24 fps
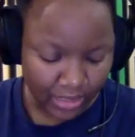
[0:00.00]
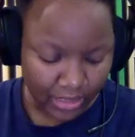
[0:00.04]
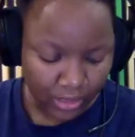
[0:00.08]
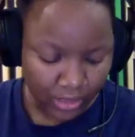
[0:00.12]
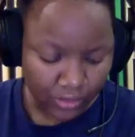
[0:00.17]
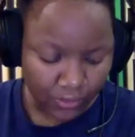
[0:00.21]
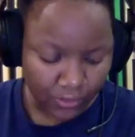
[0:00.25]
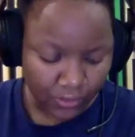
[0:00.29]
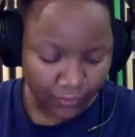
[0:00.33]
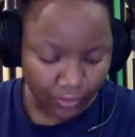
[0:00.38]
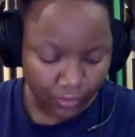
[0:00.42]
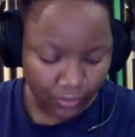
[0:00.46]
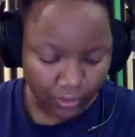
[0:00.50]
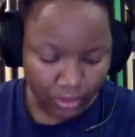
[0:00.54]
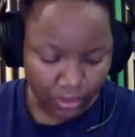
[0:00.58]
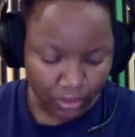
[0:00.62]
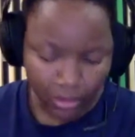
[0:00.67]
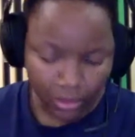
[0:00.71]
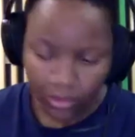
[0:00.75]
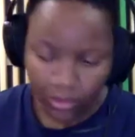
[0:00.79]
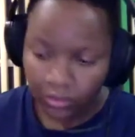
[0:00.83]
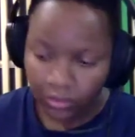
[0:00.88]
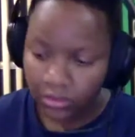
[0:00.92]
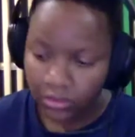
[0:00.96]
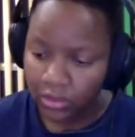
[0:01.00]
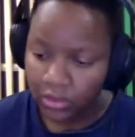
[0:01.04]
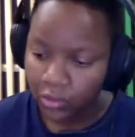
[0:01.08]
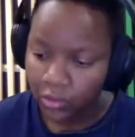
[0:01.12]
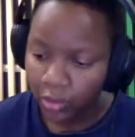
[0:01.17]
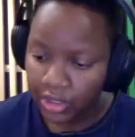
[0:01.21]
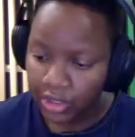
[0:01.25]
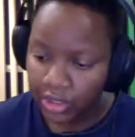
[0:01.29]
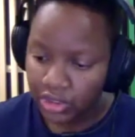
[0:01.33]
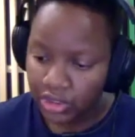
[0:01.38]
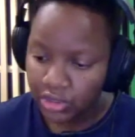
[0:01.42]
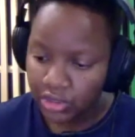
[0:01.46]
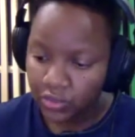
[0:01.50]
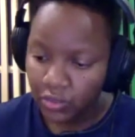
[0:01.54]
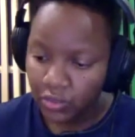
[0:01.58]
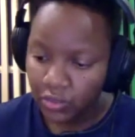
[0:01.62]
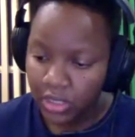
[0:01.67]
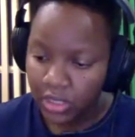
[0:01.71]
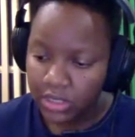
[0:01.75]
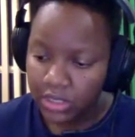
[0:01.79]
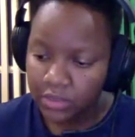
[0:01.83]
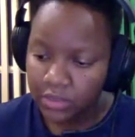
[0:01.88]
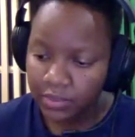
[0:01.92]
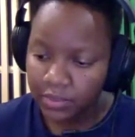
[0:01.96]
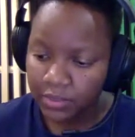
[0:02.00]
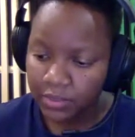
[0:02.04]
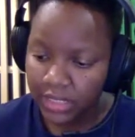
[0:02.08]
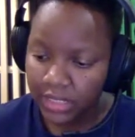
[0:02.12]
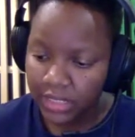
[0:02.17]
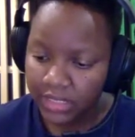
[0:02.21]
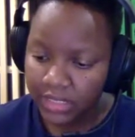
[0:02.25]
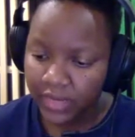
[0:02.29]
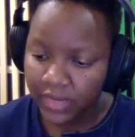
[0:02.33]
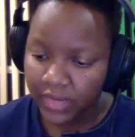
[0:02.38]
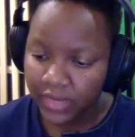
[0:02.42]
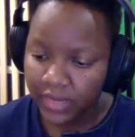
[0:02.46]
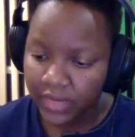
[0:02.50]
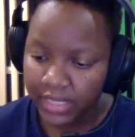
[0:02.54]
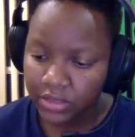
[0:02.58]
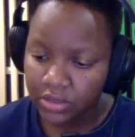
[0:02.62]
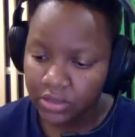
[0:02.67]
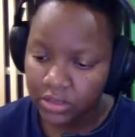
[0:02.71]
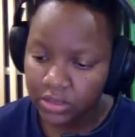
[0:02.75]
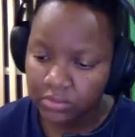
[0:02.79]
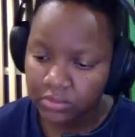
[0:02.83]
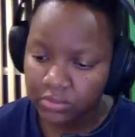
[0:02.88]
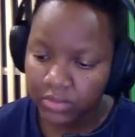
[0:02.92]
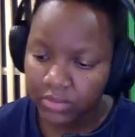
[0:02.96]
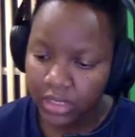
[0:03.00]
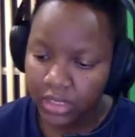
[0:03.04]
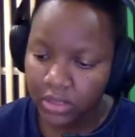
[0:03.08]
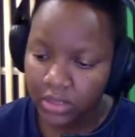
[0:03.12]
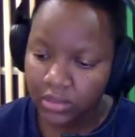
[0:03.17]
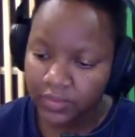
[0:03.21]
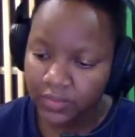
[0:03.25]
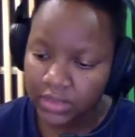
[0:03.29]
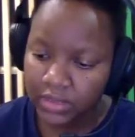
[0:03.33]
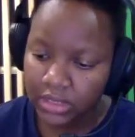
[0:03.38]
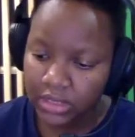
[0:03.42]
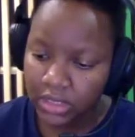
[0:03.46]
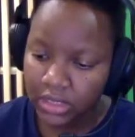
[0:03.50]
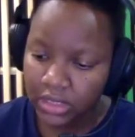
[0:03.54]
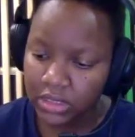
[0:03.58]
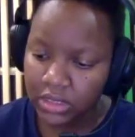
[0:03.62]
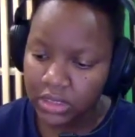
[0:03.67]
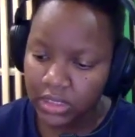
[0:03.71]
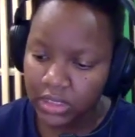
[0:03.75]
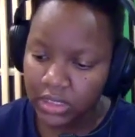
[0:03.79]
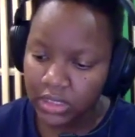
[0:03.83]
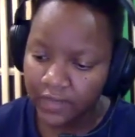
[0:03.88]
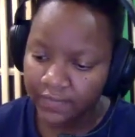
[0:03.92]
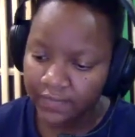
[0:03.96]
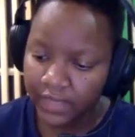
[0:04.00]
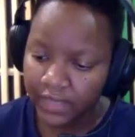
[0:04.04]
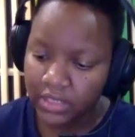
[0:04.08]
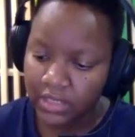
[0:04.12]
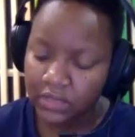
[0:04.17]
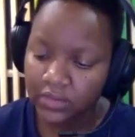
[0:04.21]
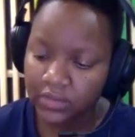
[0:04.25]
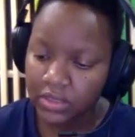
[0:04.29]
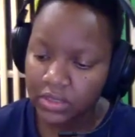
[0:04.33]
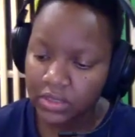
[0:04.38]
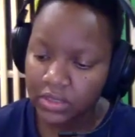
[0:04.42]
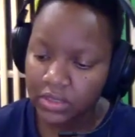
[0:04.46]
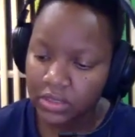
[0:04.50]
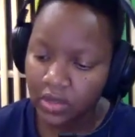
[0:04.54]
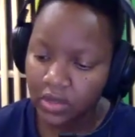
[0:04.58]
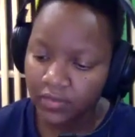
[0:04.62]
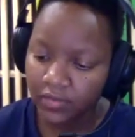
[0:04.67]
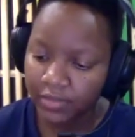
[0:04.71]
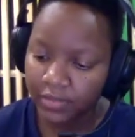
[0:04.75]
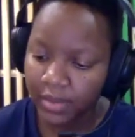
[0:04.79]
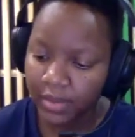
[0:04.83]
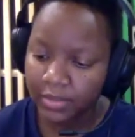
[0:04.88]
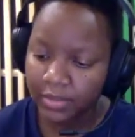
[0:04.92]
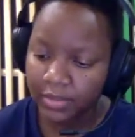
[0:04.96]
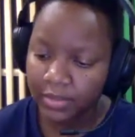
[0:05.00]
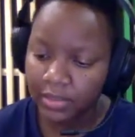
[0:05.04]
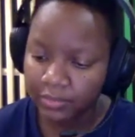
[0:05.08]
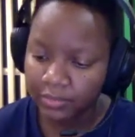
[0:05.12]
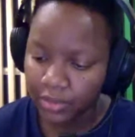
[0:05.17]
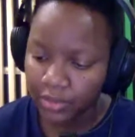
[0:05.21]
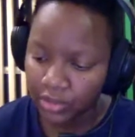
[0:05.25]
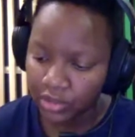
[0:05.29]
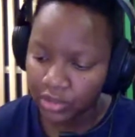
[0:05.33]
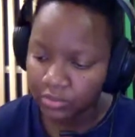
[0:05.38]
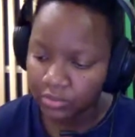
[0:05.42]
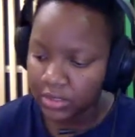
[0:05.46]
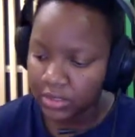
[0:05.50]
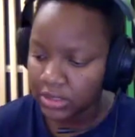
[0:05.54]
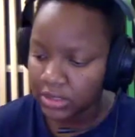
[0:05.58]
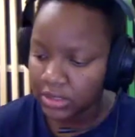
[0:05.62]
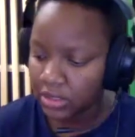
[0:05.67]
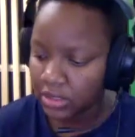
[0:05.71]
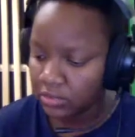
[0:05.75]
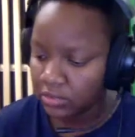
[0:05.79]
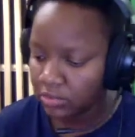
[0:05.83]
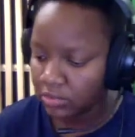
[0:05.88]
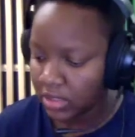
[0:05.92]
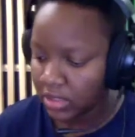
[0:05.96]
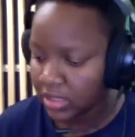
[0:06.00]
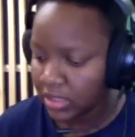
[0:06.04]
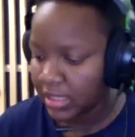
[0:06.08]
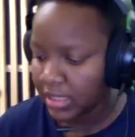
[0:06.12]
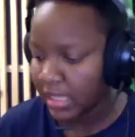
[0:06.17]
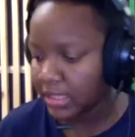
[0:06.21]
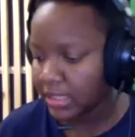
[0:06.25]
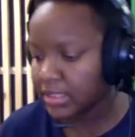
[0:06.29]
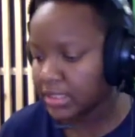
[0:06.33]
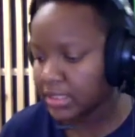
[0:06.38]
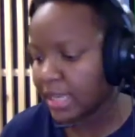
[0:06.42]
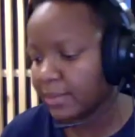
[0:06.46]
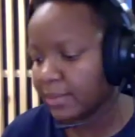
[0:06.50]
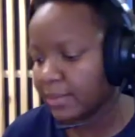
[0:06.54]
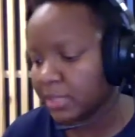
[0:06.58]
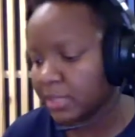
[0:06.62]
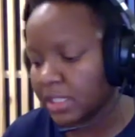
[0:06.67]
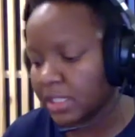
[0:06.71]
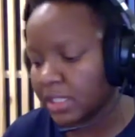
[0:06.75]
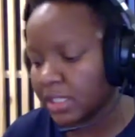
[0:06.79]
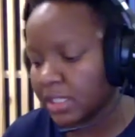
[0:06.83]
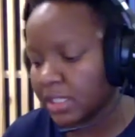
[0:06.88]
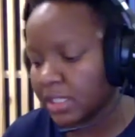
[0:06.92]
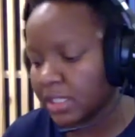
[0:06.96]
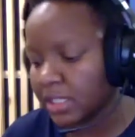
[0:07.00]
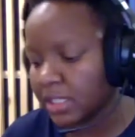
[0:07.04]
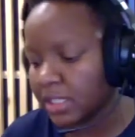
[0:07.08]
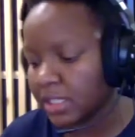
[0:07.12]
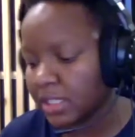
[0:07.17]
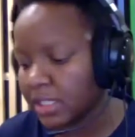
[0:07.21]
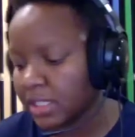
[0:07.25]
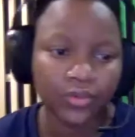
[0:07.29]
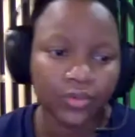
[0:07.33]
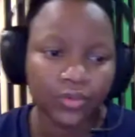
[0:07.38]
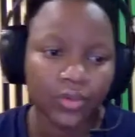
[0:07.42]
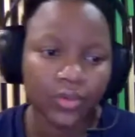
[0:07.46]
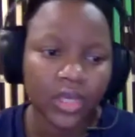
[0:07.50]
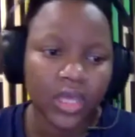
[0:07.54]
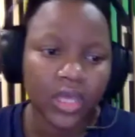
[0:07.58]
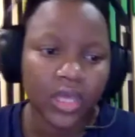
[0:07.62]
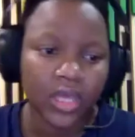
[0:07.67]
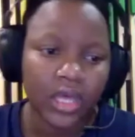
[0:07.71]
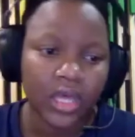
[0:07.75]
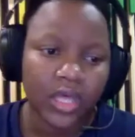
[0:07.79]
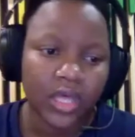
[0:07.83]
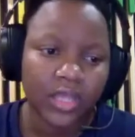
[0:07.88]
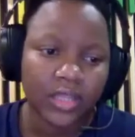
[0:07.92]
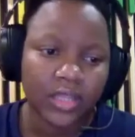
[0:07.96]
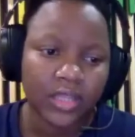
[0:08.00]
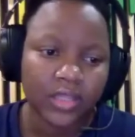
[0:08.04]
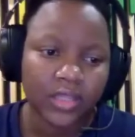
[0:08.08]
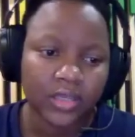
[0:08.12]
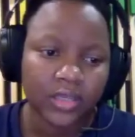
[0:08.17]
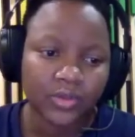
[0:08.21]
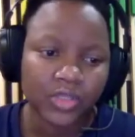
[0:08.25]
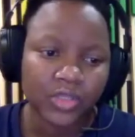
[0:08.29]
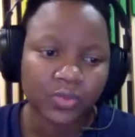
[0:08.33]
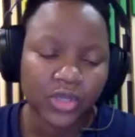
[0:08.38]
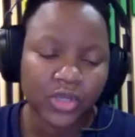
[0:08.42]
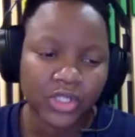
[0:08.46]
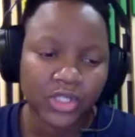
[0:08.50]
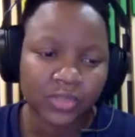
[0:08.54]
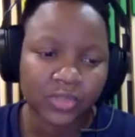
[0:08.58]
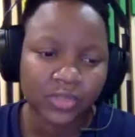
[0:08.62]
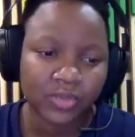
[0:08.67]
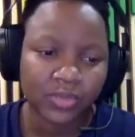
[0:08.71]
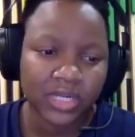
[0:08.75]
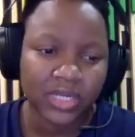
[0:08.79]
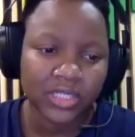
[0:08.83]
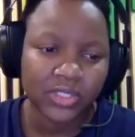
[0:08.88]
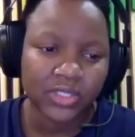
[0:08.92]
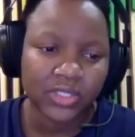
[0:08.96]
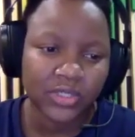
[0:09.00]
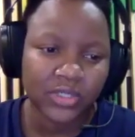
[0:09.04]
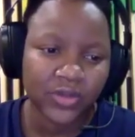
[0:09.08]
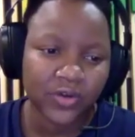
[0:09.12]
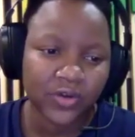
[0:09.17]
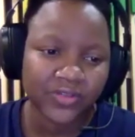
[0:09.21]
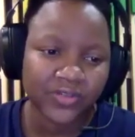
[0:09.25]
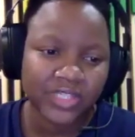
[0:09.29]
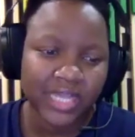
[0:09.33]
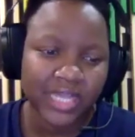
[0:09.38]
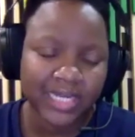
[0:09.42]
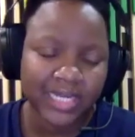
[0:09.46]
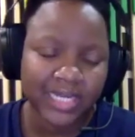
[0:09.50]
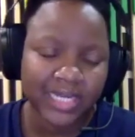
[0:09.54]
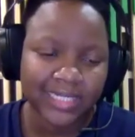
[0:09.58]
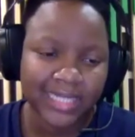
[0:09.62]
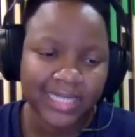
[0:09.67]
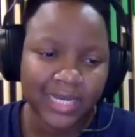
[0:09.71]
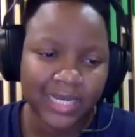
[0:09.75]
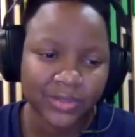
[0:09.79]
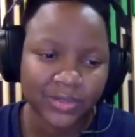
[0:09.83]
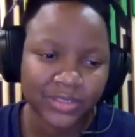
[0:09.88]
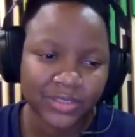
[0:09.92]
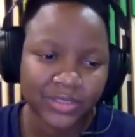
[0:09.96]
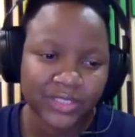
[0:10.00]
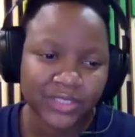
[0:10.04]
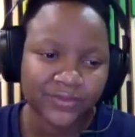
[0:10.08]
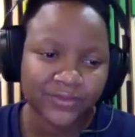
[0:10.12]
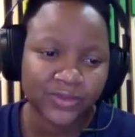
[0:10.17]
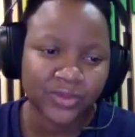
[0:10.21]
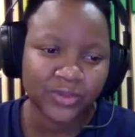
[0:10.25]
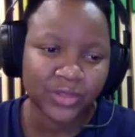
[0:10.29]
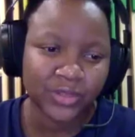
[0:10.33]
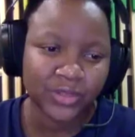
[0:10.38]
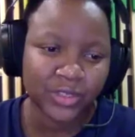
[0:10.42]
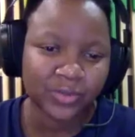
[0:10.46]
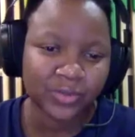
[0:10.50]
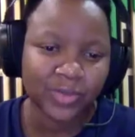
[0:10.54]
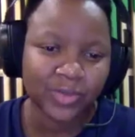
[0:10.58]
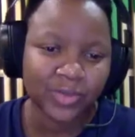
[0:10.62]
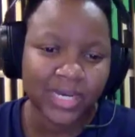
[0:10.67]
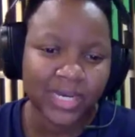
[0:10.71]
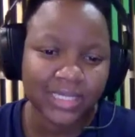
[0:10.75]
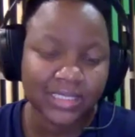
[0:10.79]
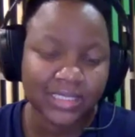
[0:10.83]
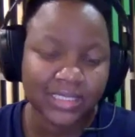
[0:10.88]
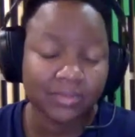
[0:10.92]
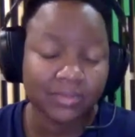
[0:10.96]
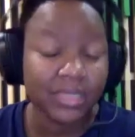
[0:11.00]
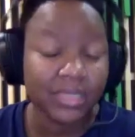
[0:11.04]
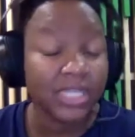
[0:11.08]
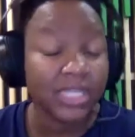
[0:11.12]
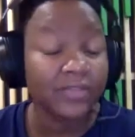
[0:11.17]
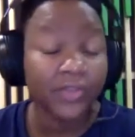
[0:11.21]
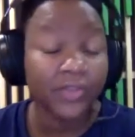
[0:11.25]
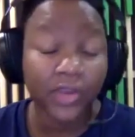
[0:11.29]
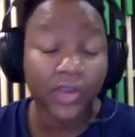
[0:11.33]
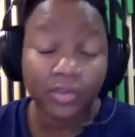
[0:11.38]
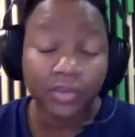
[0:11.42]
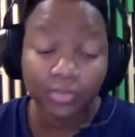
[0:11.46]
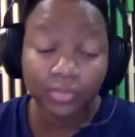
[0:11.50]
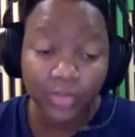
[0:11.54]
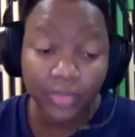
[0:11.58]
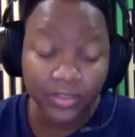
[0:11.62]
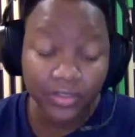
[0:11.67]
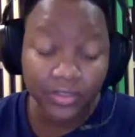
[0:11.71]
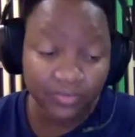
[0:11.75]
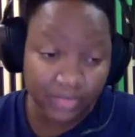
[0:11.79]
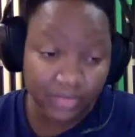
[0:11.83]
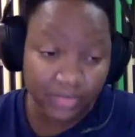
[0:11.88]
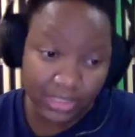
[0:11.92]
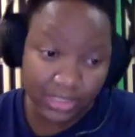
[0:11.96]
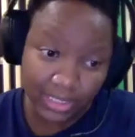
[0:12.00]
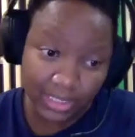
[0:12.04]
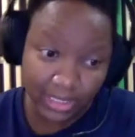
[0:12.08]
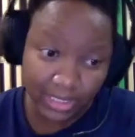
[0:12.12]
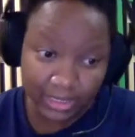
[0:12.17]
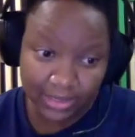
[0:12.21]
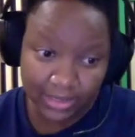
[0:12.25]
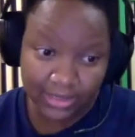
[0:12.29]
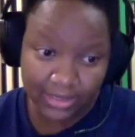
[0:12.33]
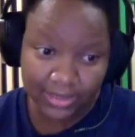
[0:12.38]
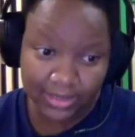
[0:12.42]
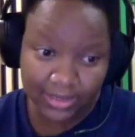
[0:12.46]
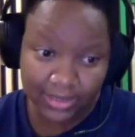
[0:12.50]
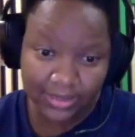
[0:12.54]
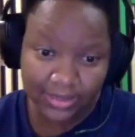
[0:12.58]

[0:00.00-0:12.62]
So Federico, the question was, please advise a good method of assessing the effectiveness of public procurement. And with that, I'm giving you the responsibility of signing out, if you do not mind. And make it very brief, Mr. Links.